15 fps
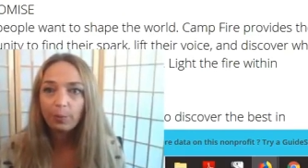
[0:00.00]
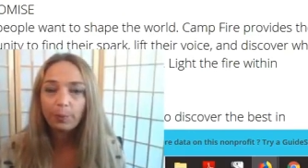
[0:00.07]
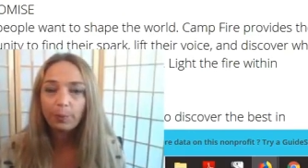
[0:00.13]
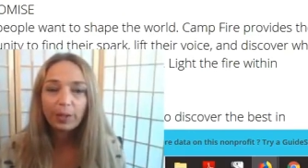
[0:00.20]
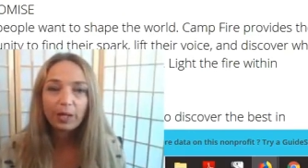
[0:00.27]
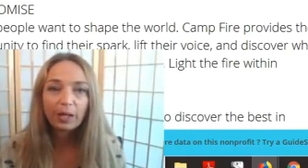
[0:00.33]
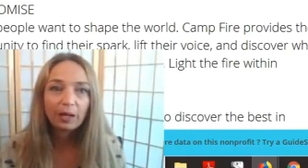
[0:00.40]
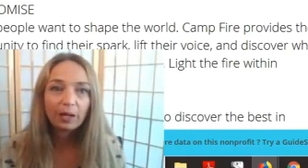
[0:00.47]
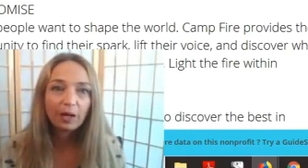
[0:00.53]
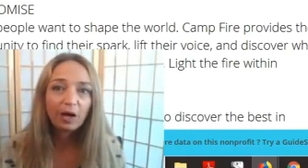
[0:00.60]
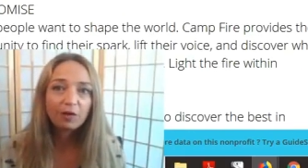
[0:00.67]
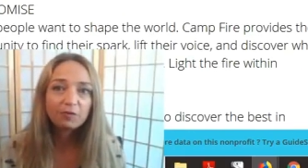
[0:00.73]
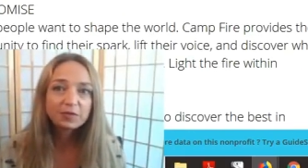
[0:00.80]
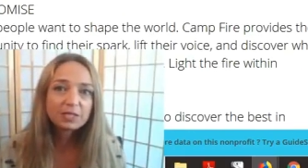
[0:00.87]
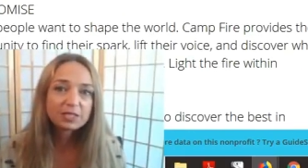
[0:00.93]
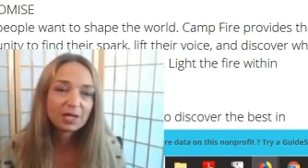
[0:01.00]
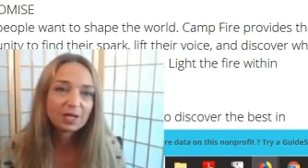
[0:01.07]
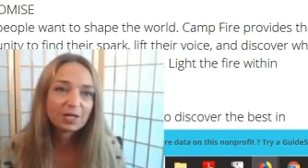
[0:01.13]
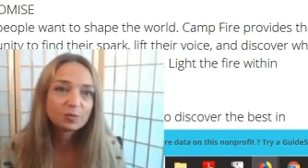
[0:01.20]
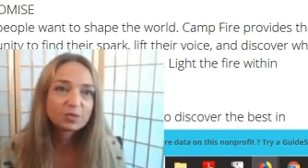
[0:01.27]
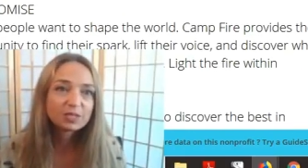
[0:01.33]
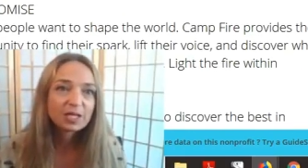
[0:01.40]
But
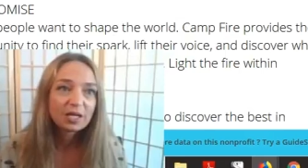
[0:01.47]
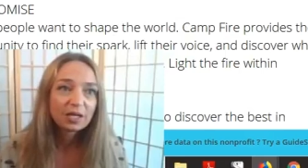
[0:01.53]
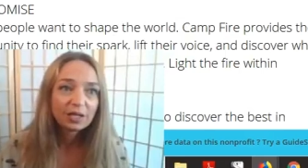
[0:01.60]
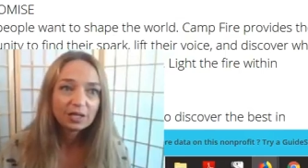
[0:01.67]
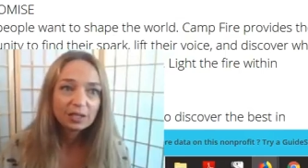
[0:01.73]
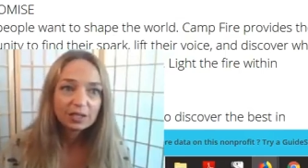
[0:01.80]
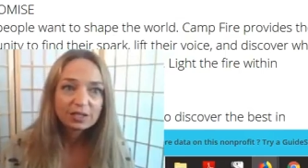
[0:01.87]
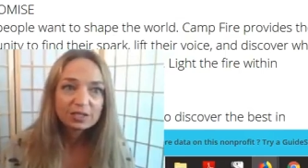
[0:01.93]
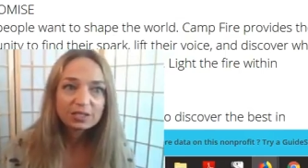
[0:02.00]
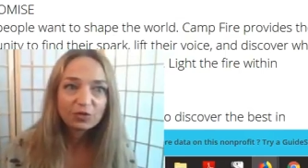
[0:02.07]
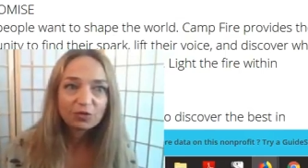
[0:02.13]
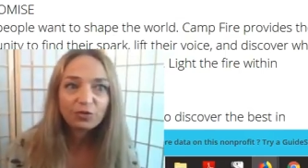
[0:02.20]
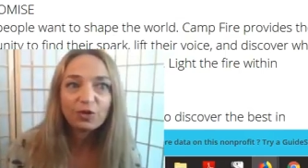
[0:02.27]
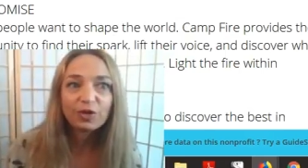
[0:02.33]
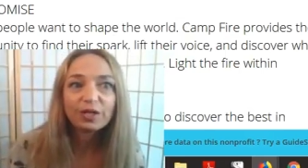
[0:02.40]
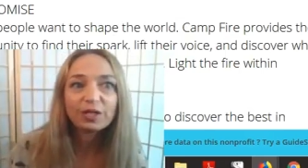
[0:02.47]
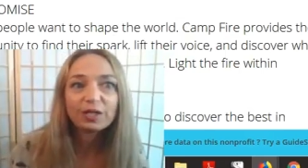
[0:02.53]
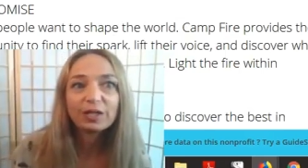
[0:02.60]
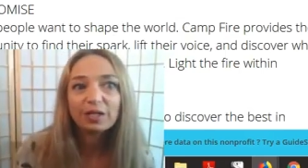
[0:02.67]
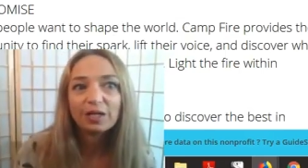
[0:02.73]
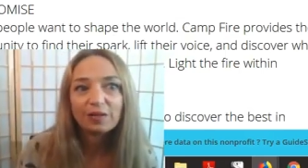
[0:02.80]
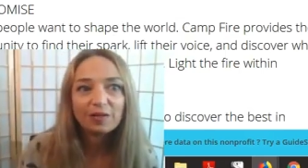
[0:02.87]
oftentimes, different,
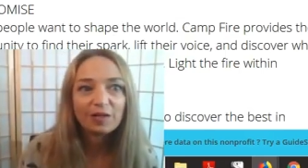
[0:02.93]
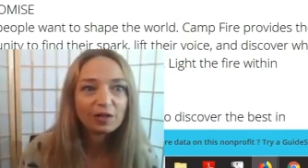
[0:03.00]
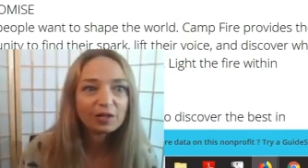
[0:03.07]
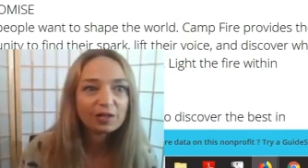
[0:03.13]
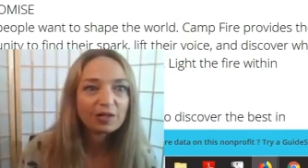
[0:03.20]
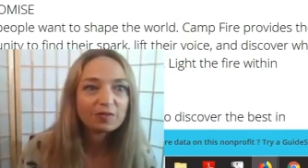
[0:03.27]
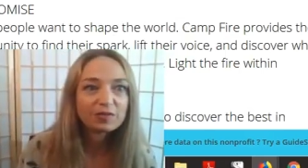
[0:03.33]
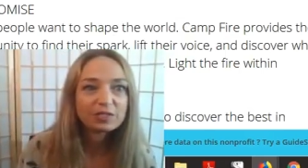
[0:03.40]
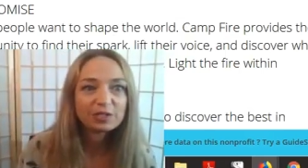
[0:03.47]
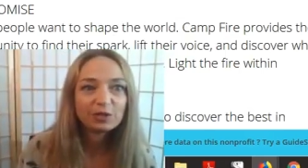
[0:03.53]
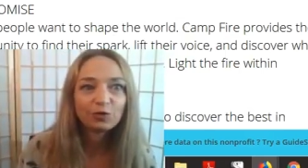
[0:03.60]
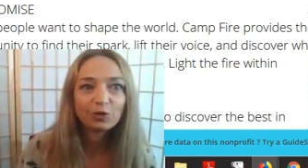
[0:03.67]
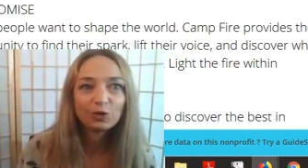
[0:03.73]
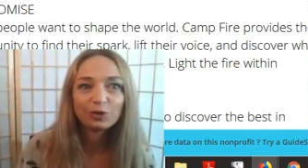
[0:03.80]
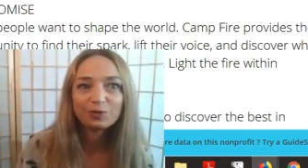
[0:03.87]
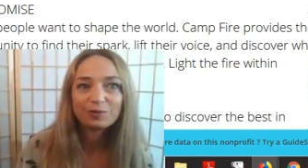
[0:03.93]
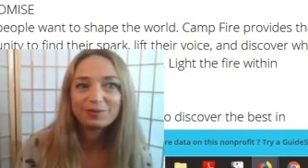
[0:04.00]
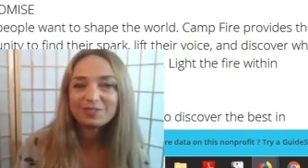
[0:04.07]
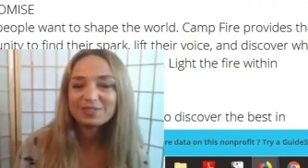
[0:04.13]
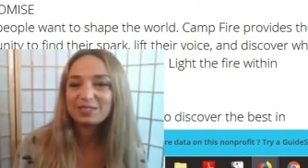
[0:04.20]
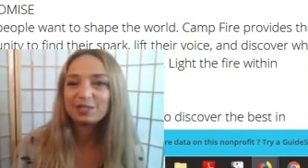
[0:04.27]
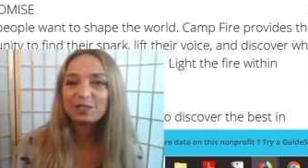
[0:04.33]
and they look at, they have a silver
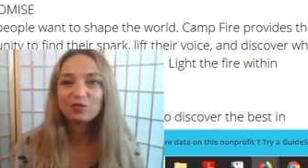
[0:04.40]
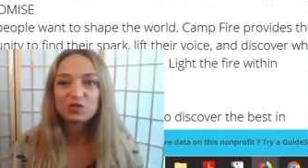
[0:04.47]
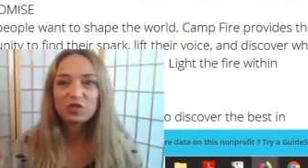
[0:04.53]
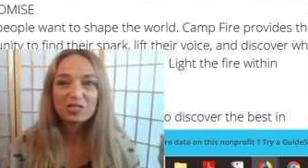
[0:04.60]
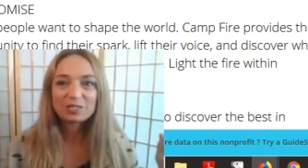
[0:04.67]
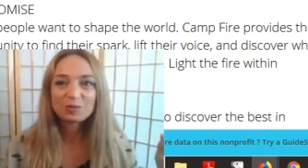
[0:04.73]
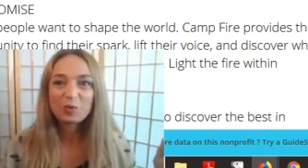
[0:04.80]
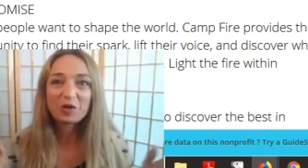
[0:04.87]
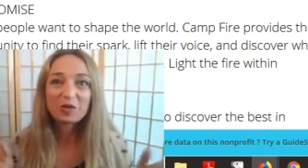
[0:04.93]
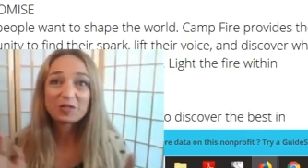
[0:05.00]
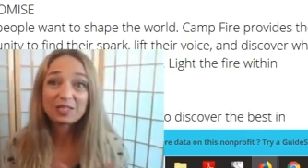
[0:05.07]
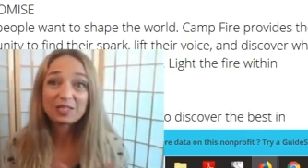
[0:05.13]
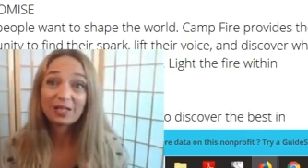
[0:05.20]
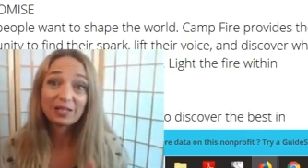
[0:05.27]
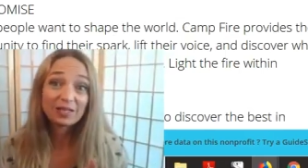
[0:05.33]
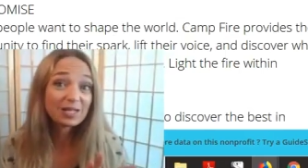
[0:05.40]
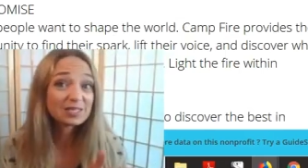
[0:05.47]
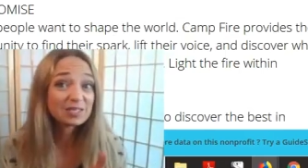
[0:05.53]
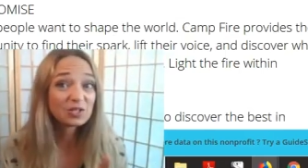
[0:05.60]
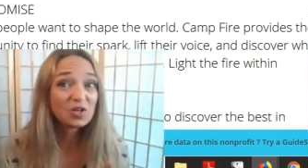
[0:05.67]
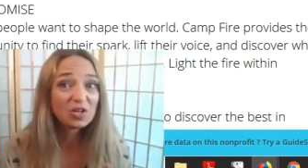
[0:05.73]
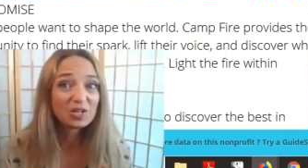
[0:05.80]
seal of transparency. Like,
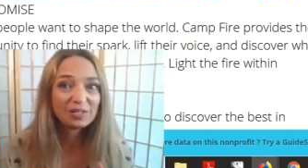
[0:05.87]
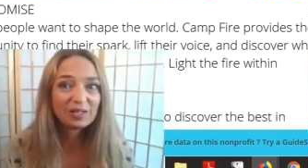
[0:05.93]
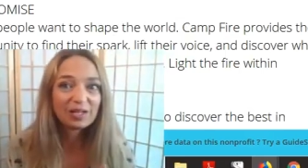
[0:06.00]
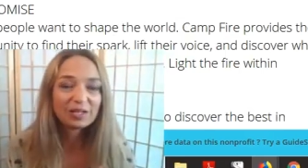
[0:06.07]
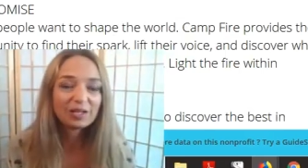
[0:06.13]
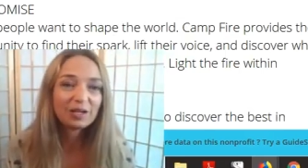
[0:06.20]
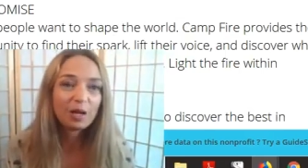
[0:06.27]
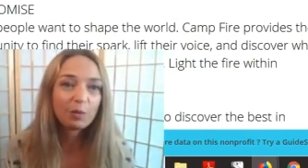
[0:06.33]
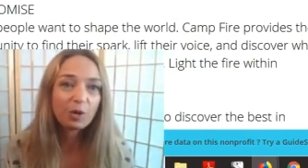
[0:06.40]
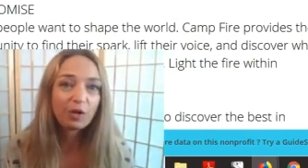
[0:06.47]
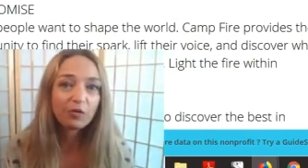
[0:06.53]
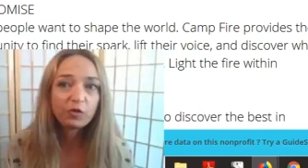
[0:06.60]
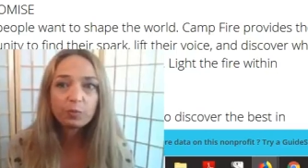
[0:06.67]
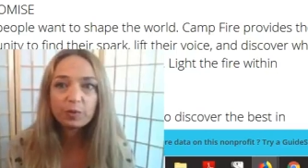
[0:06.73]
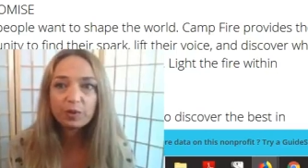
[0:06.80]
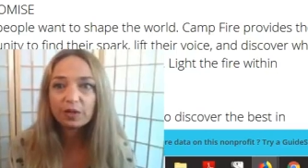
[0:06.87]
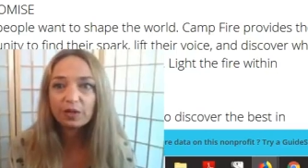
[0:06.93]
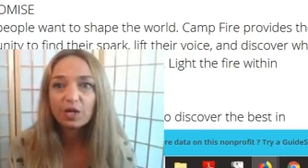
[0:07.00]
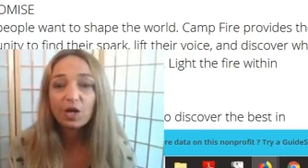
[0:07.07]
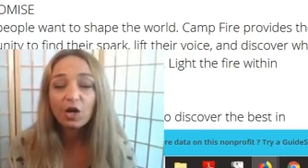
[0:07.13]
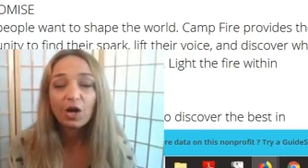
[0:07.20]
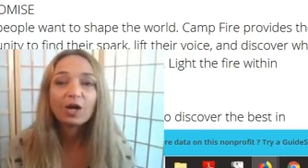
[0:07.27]
that's good. Like, a nonprofit would be,
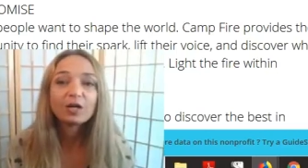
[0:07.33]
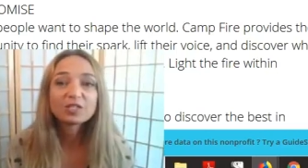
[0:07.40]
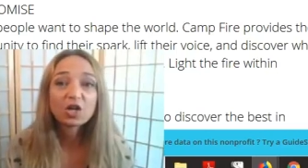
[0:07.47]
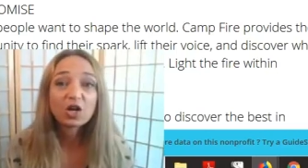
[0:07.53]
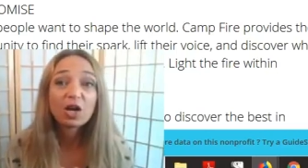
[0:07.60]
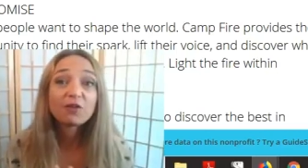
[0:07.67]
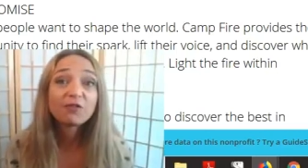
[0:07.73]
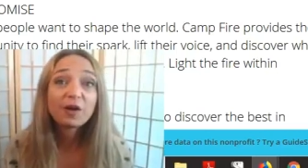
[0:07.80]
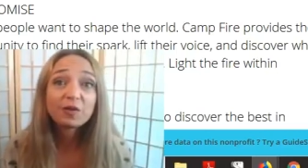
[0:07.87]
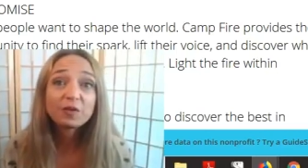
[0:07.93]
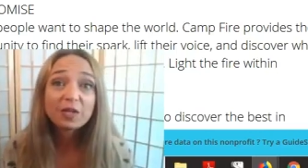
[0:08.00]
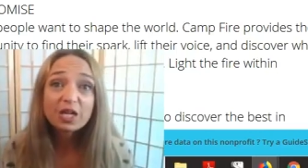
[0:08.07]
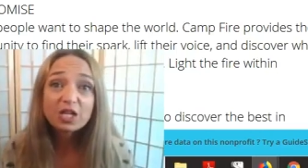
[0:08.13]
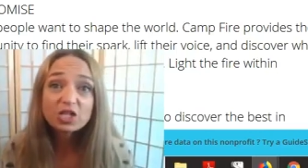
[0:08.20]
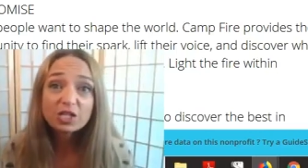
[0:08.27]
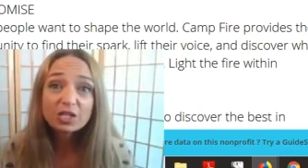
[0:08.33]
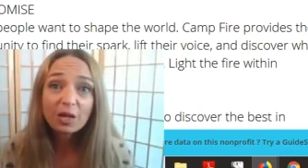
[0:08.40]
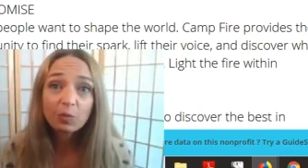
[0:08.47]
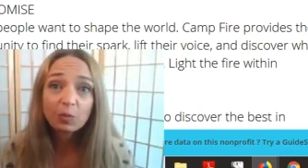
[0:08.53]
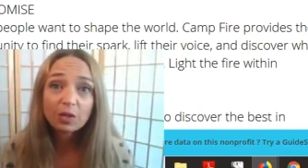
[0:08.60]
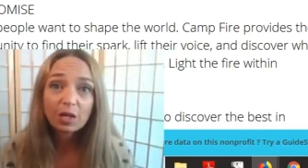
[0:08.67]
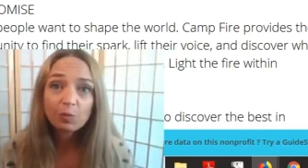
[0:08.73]
or sorry, a foundation
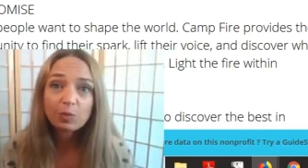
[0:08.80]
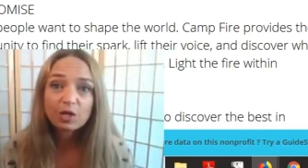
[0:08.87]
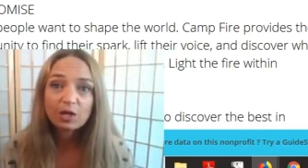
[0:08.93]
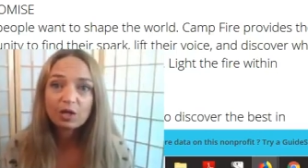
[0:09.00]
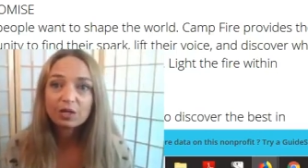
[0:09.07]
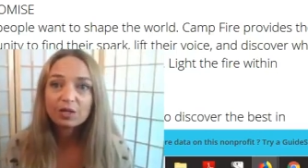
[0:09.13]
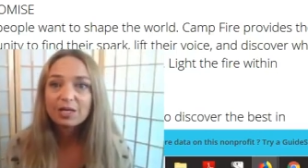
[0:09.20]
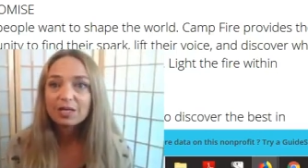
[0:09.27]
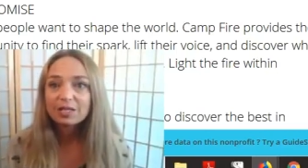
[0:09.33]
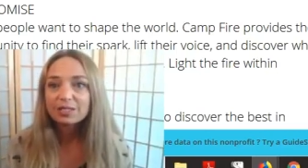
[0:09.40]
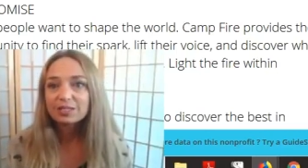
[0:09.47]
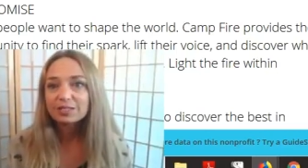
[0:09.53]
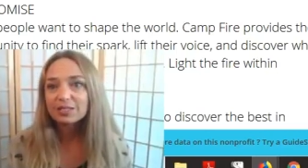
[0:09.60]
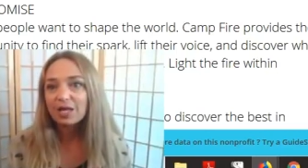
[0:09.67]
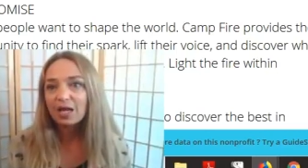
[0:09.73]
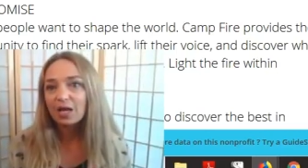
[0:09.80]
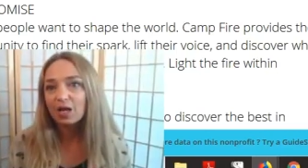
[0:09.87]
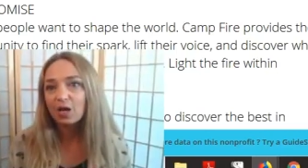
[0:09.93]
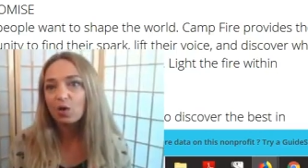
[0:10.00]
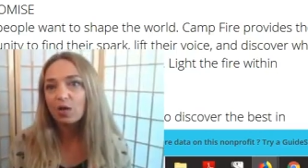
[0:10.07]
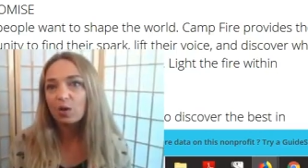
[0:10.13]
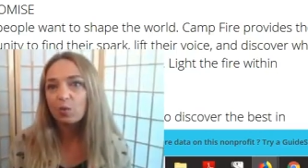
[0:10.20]
that would come here to say,
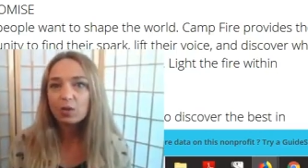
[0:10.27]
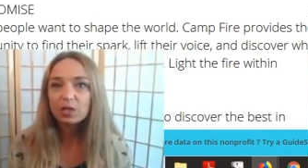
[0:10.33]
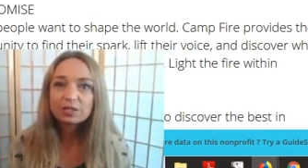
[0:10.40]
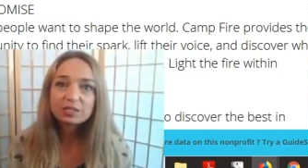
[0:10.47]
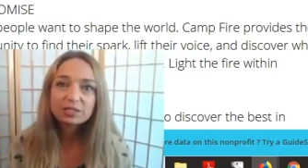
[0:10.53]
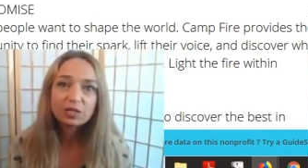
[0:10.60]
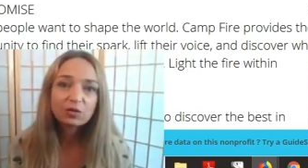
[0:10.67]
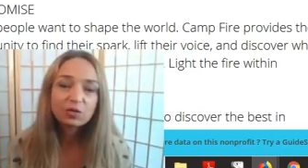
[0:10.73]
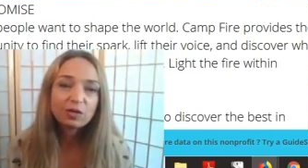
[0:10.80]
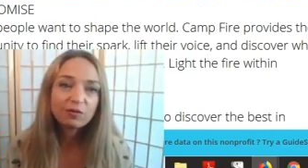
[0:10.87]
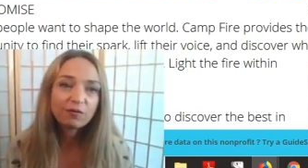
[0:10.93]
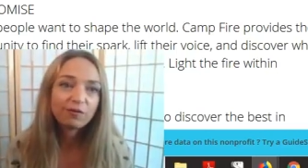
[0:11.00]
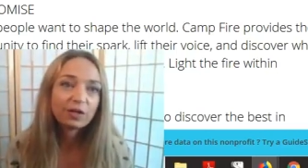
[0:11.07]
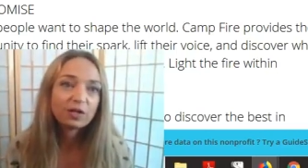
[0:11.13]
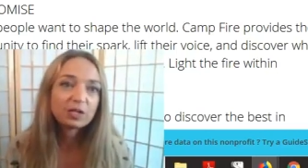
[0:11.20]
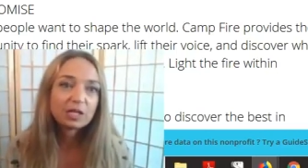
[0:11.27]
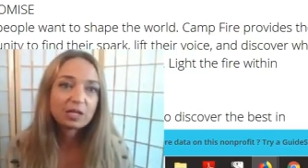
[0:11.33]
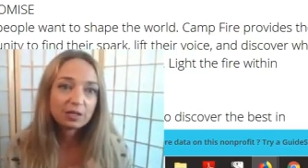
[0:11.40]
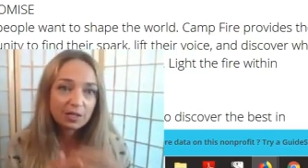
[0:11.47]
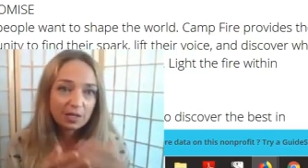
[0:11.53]
okay, we're considering funding